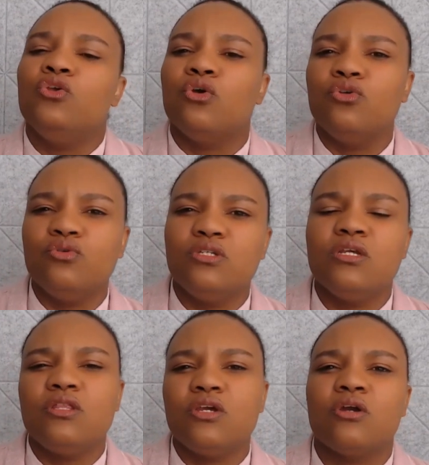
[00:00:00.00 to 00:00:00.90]
You're
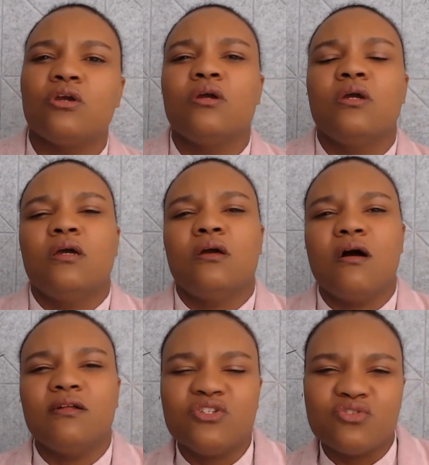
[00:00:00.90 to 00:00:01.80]
using their
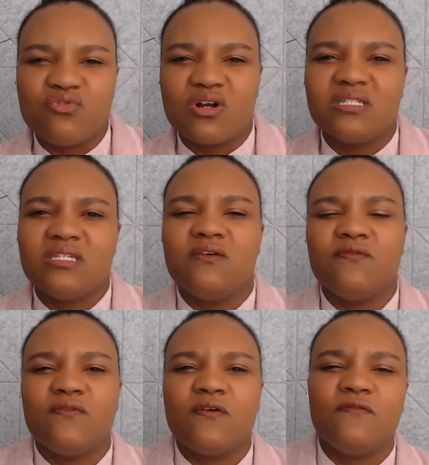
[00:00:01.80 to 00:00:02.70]

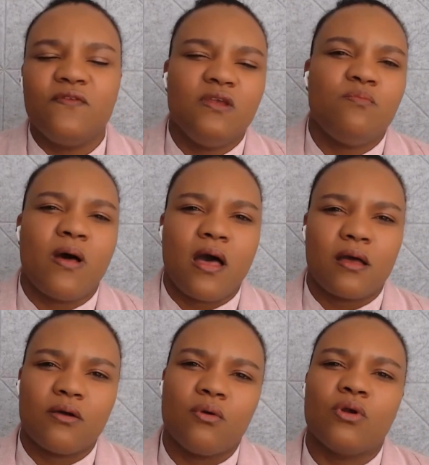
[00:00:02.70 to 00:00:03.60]
constructive
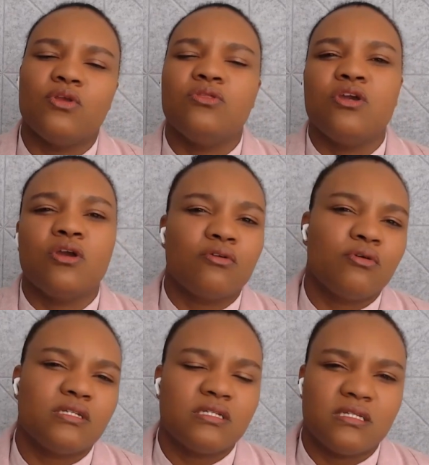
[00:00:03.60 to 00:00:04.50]
feedback or their
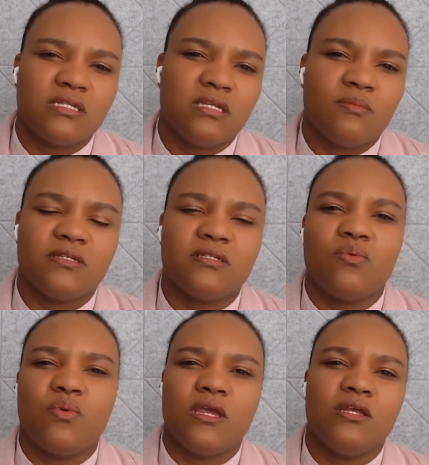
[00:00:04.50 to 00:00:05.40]
criticism as
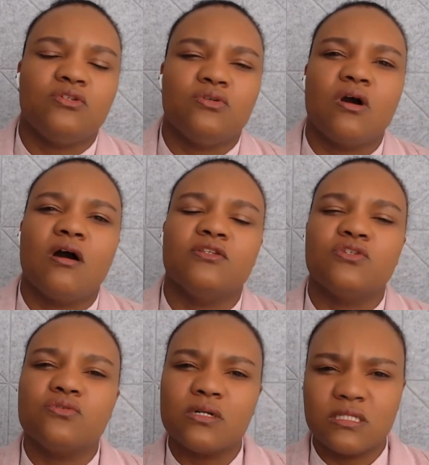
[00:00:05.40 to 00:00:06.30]
a way to
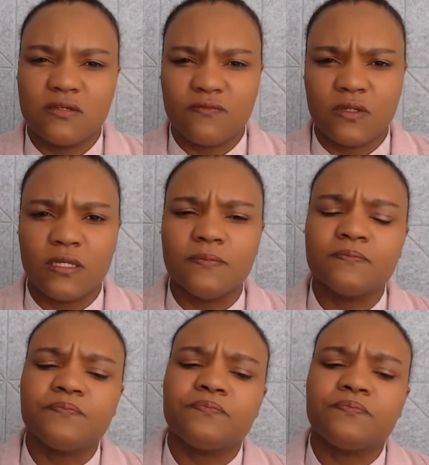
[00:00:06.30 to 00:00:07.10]
constructively